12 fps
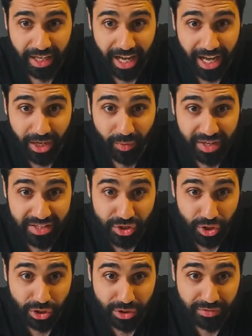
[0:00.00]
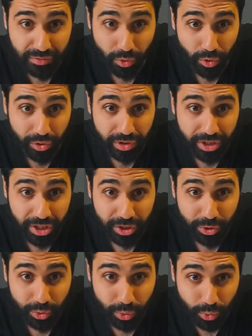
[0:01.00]
I want to search for
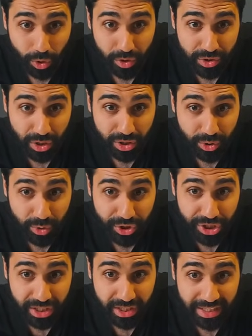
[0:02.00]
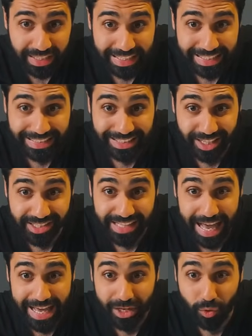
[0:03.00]
tool or solution. Does
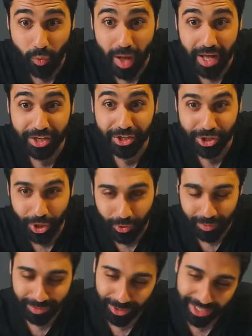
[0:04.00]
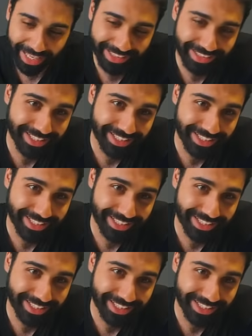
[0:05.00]
anyone know? Look at